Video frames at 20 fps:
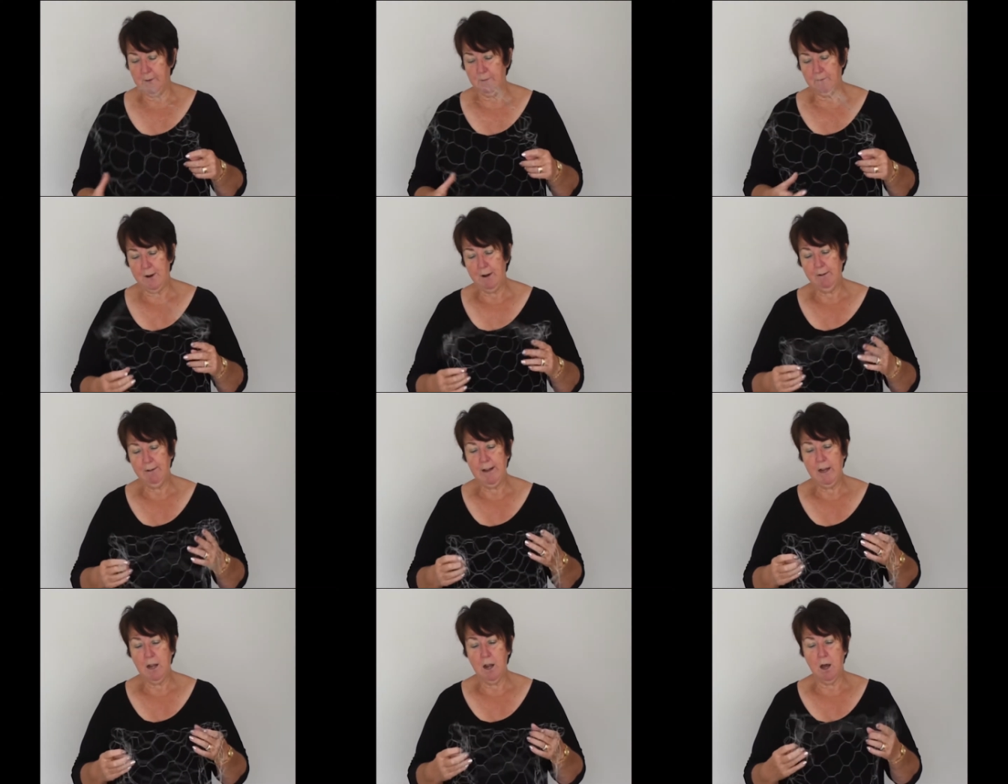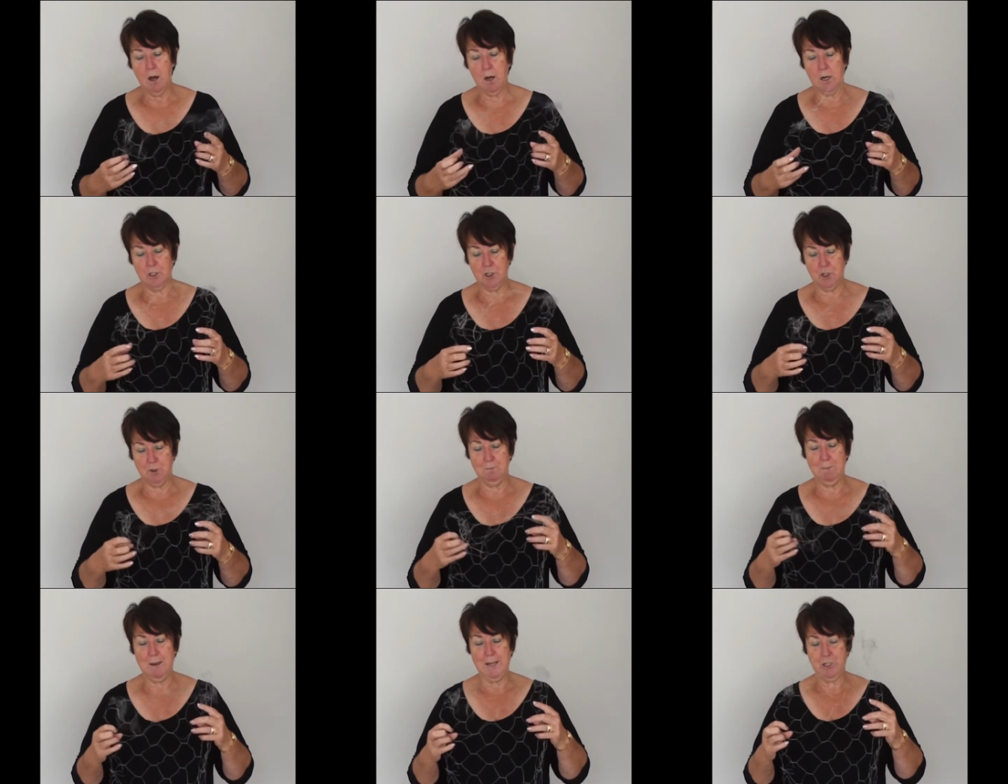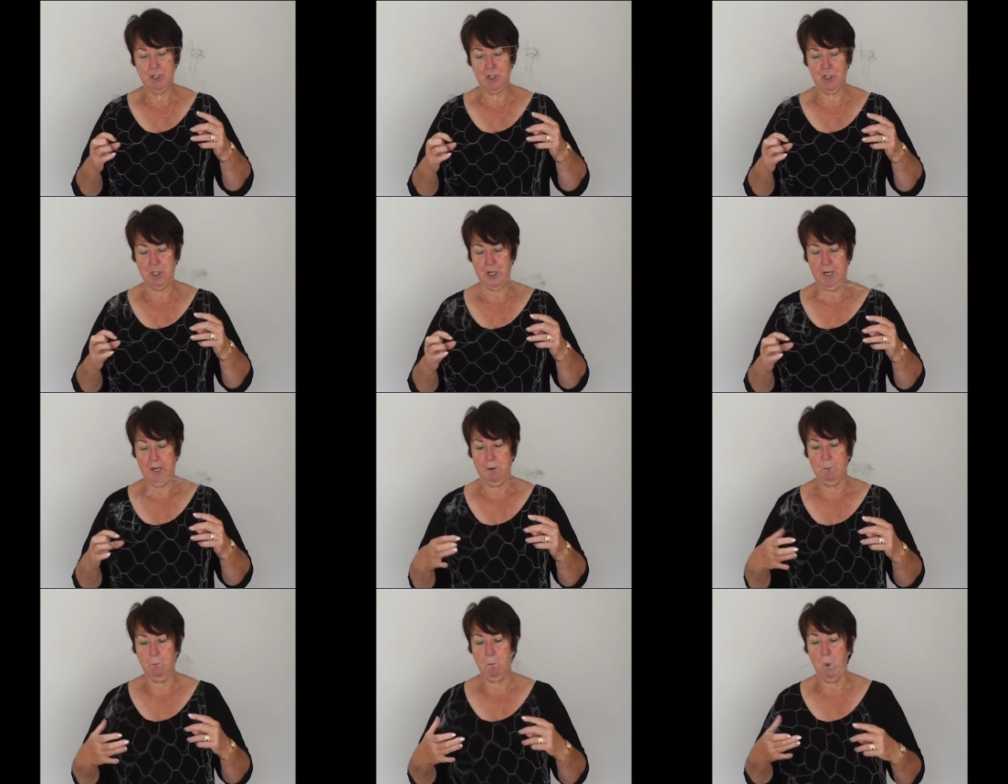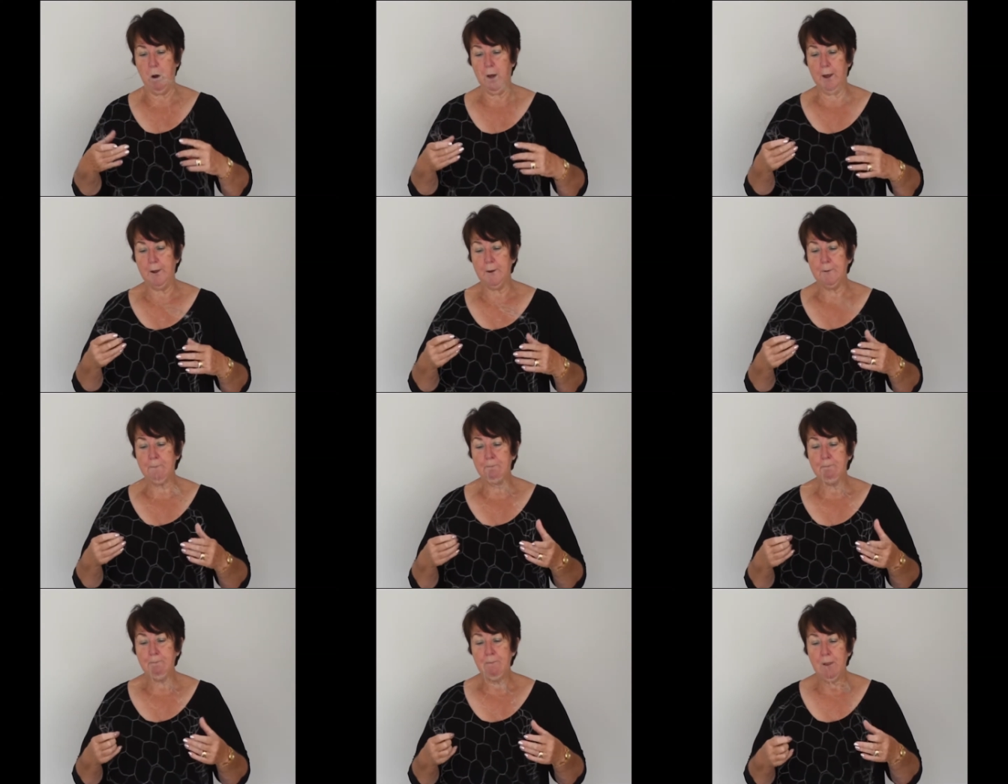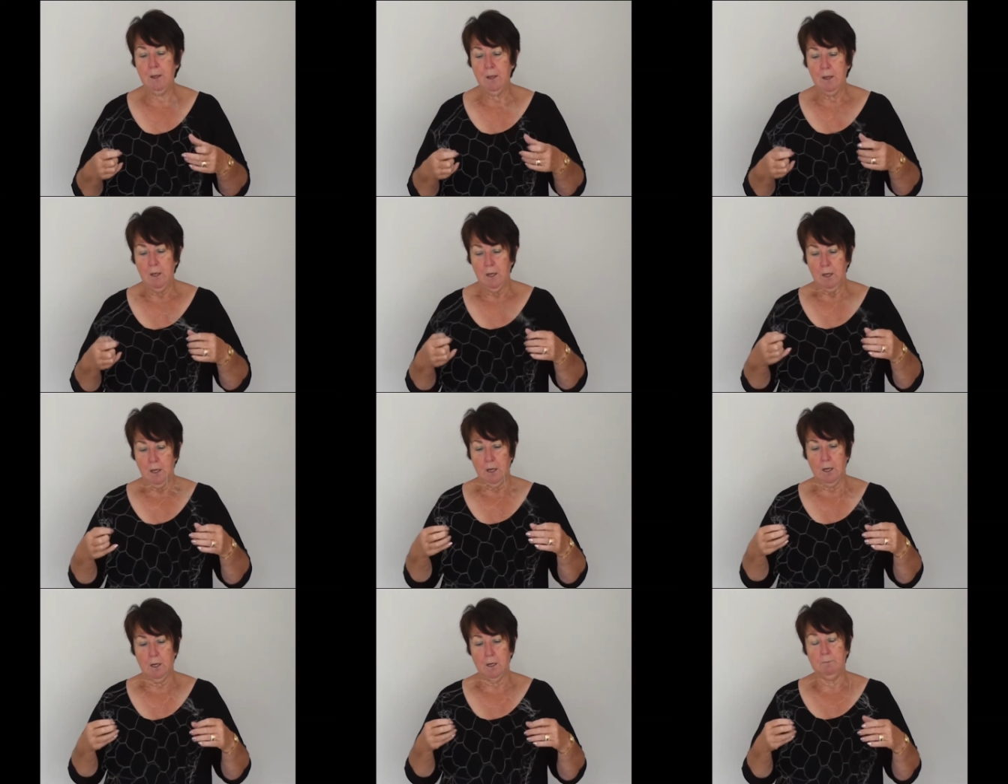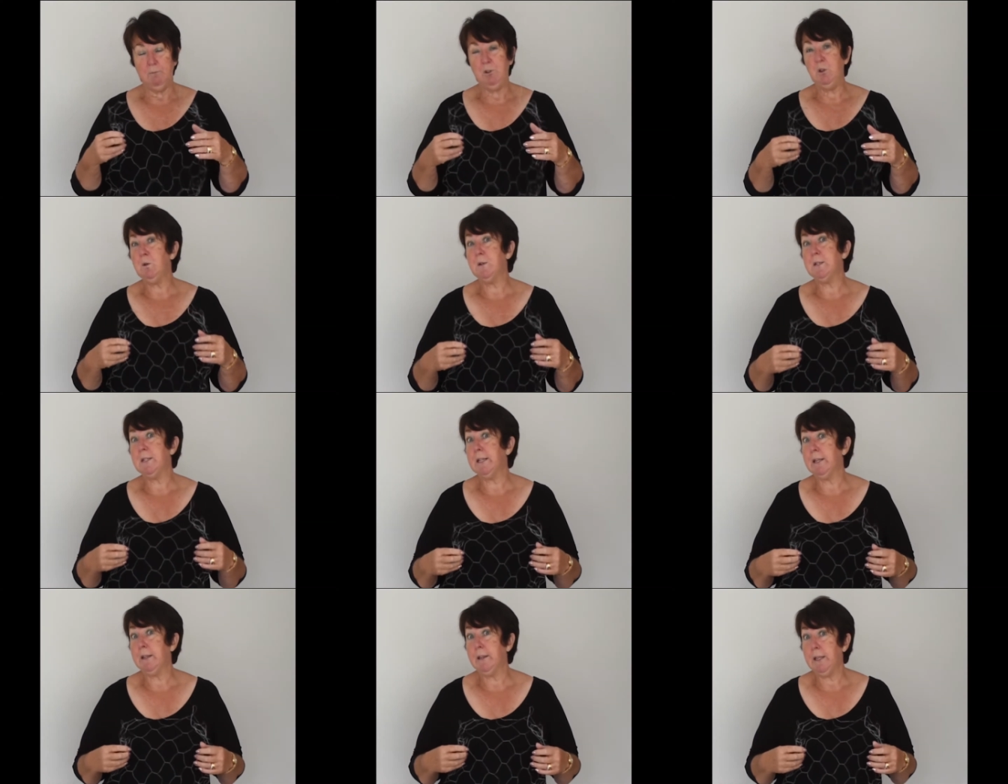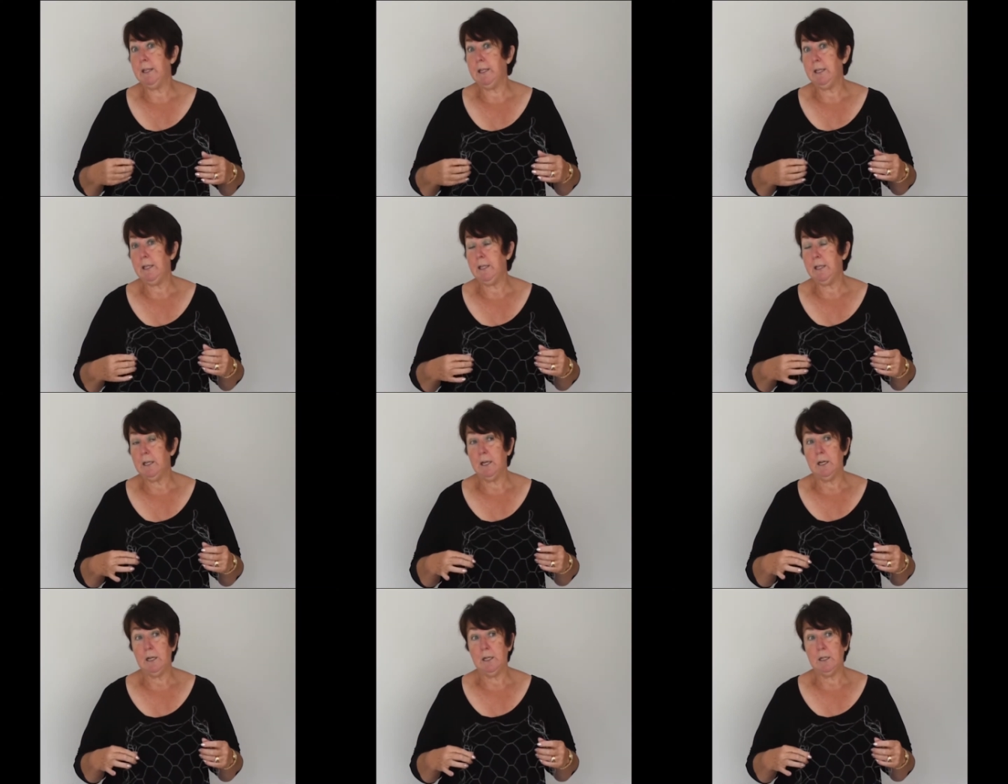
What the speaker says: the very large mesh chicken wire, using the